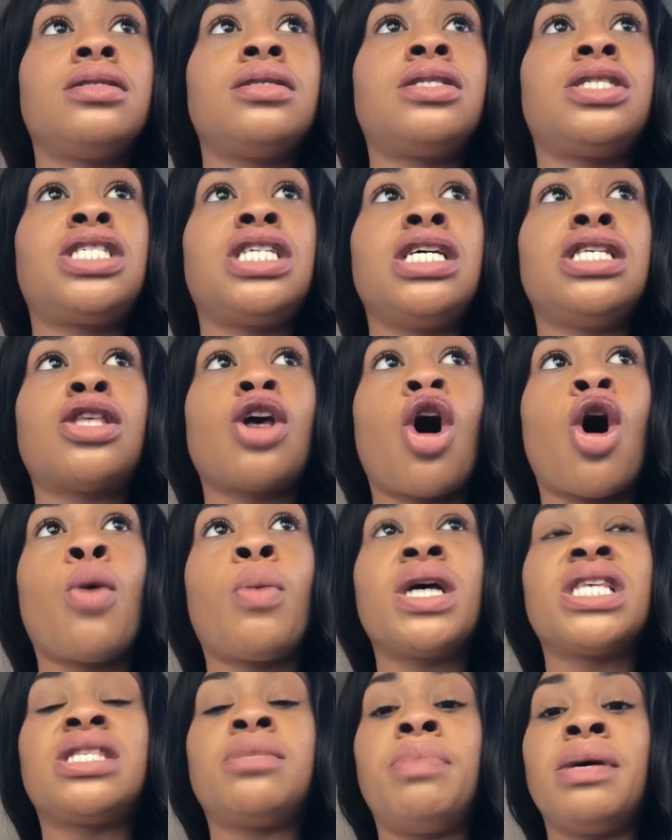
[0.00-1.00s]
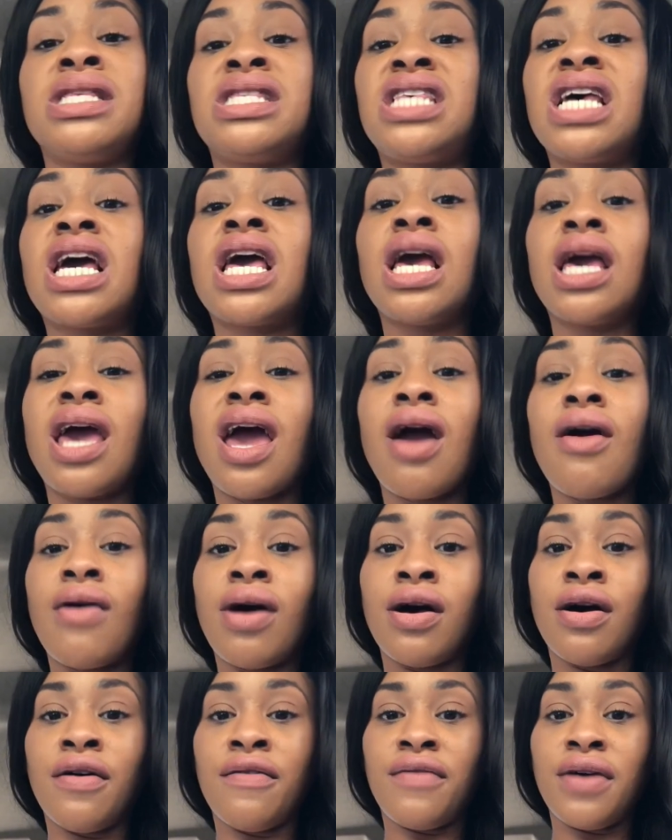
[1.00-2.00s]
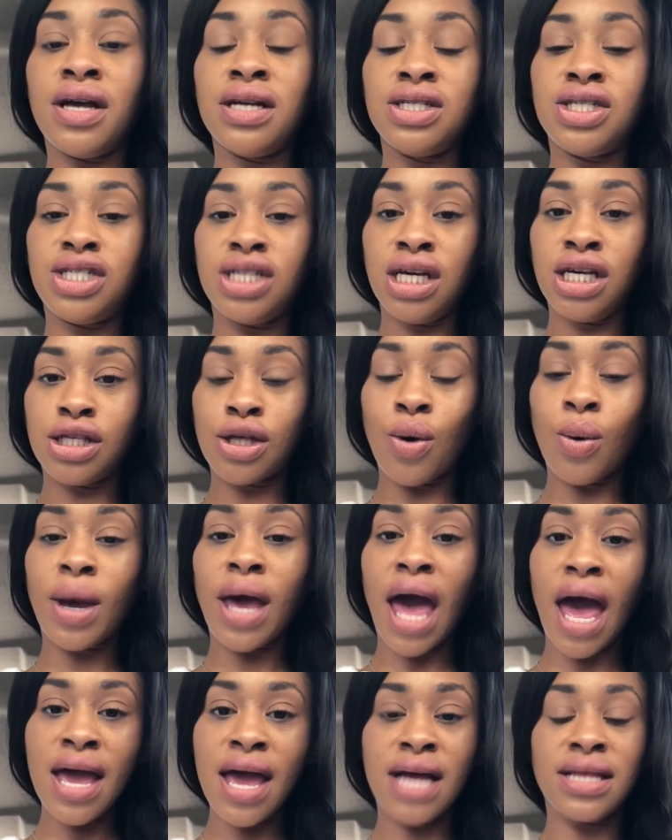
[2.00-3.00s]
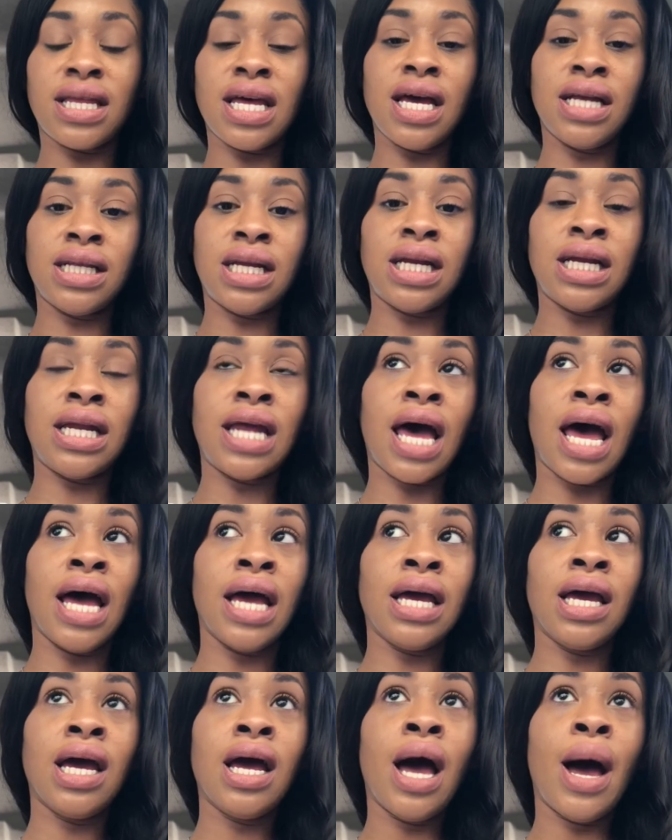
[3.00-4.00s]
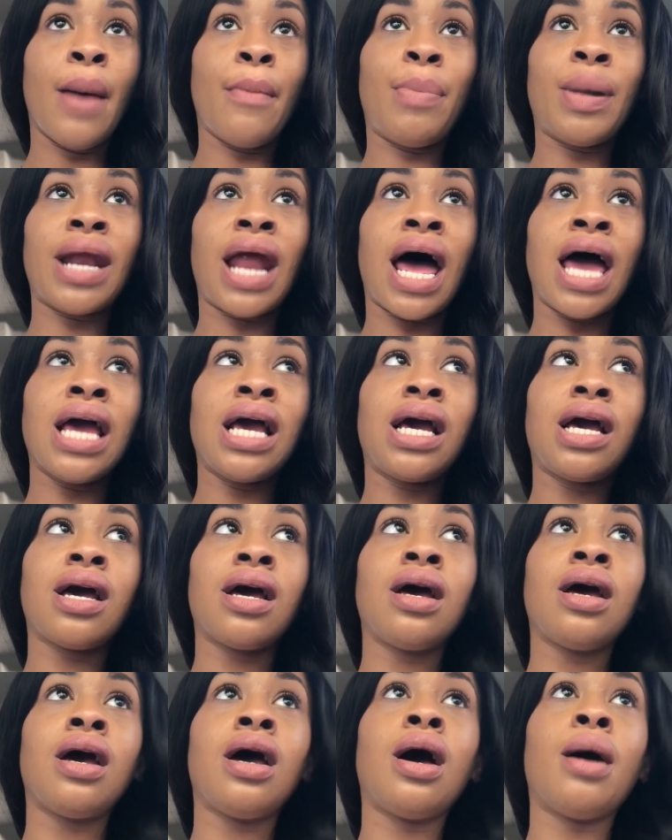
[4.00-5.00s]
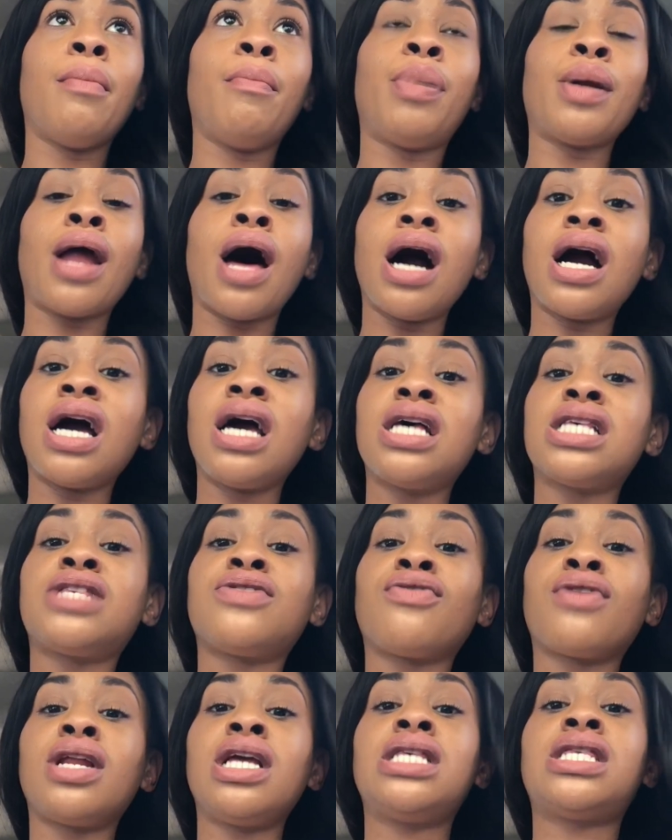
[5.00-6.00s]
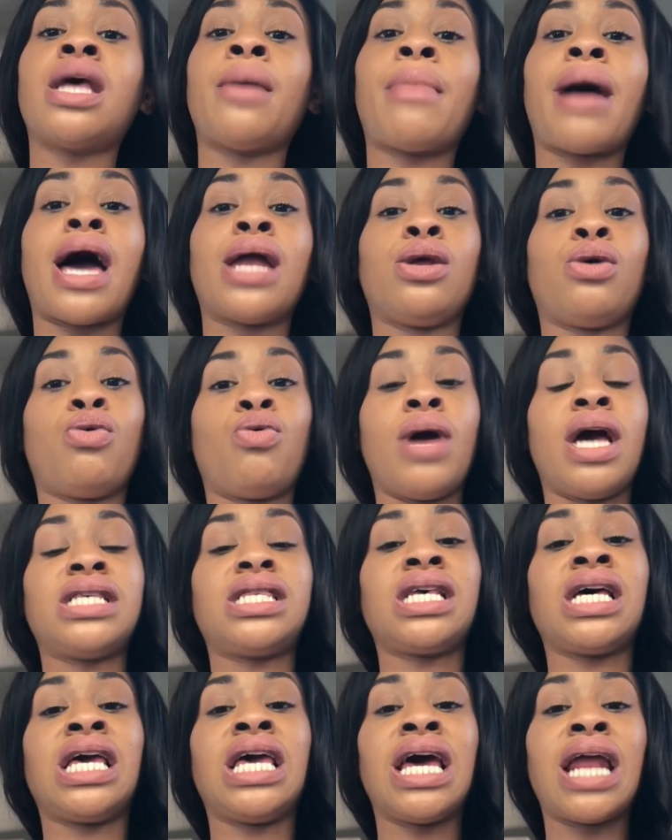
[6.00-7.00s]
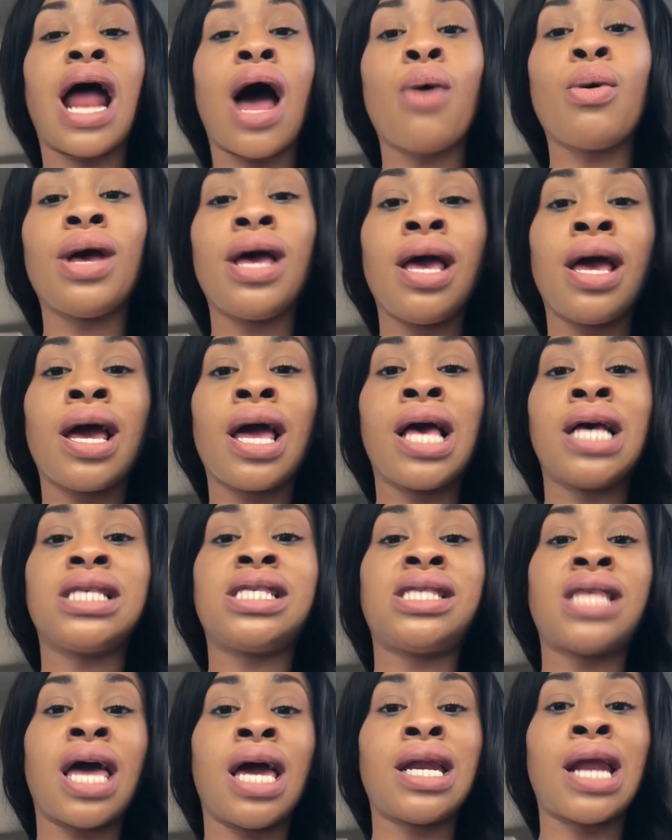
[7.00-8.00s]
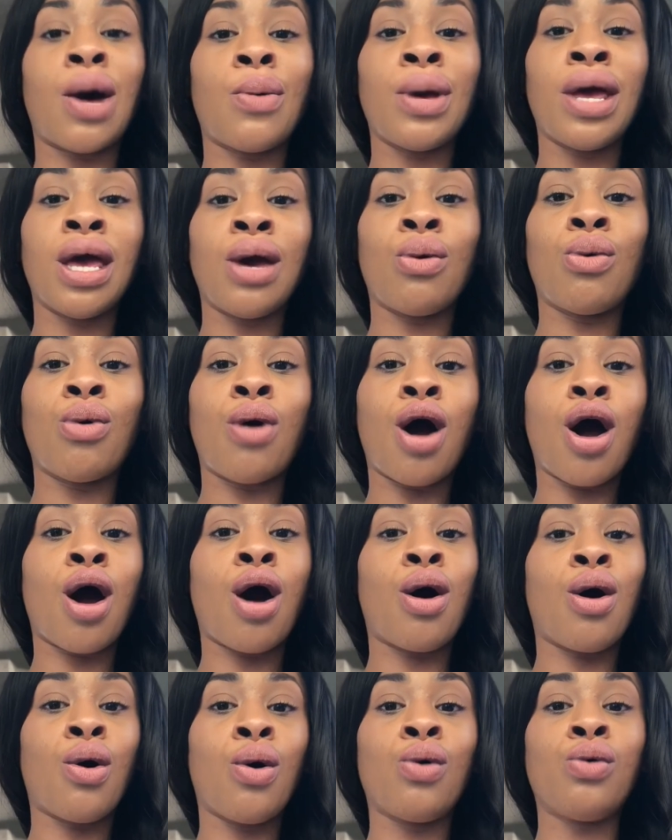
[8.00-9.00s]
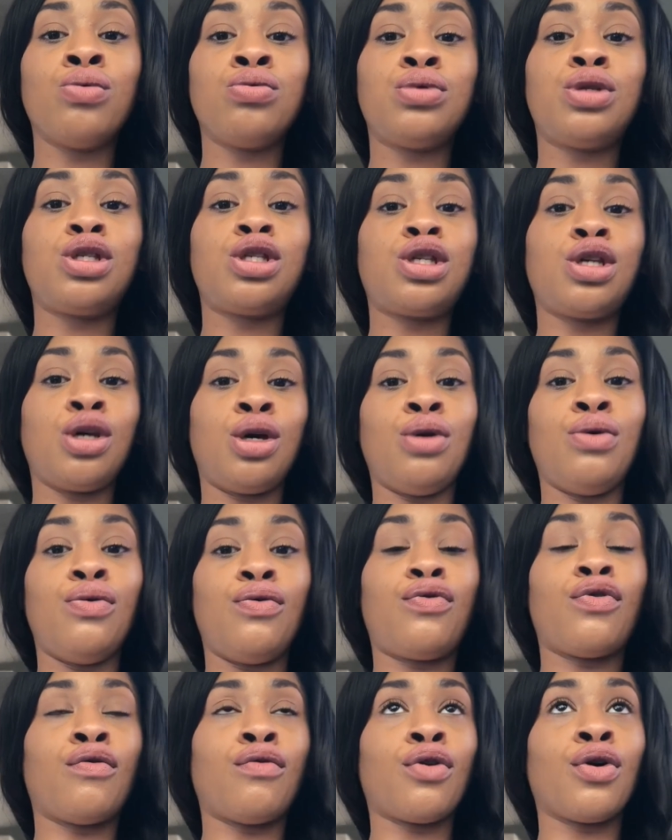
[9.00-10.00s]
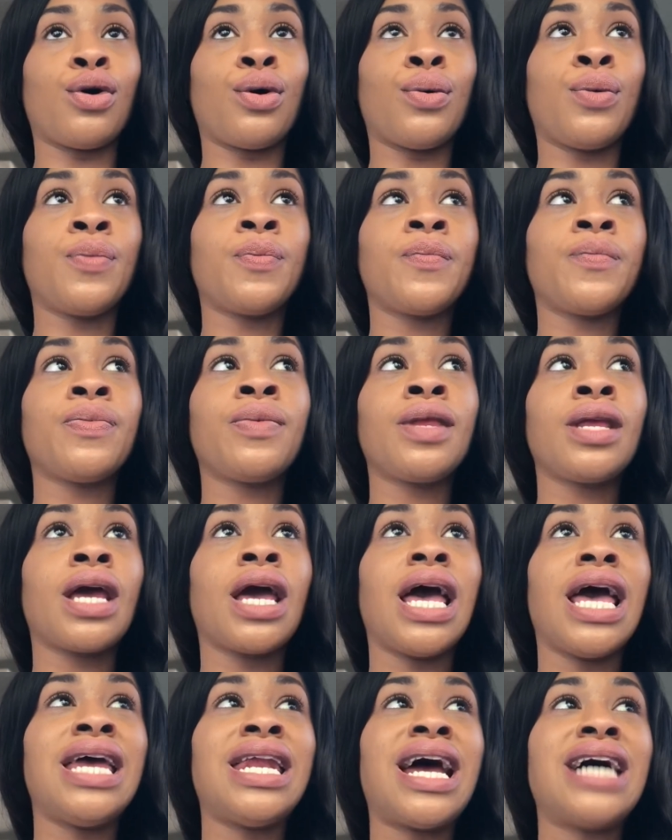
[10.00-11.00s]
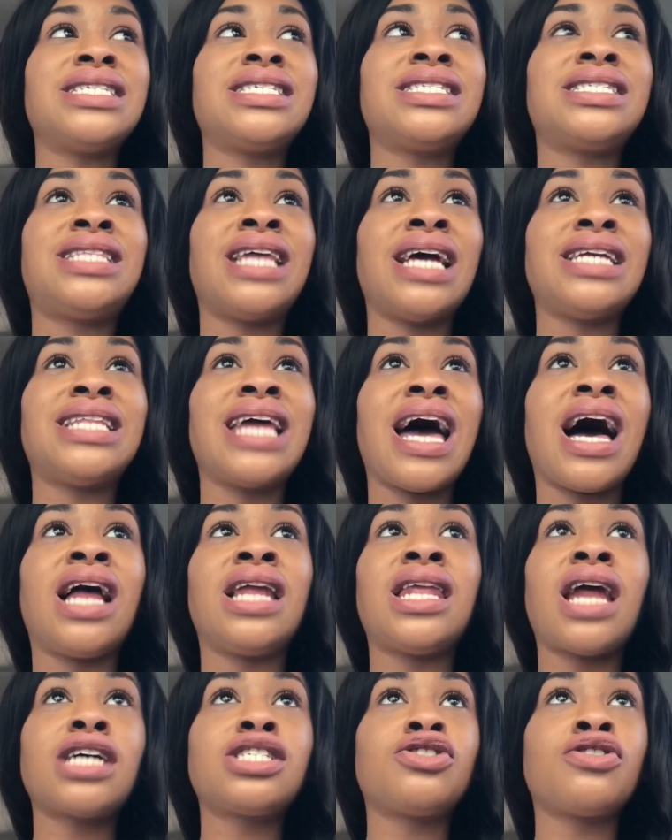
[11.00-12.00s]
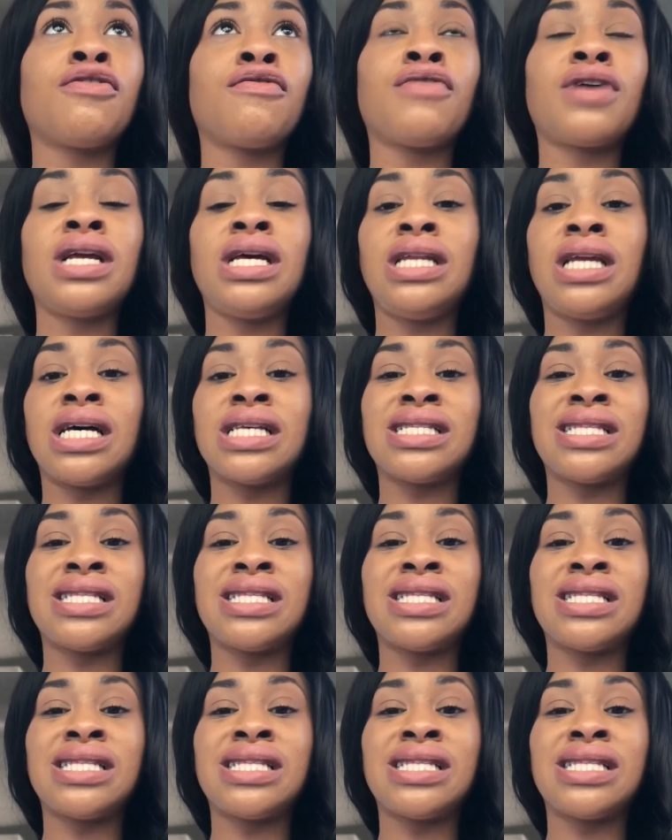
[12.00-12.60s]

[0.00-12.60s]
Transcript: she's always been taken care of, and she's okay at the end of the day. But, like, Blanca is really somebody who has to get out here and stand out here on her own too, for real. And I just think that Electra really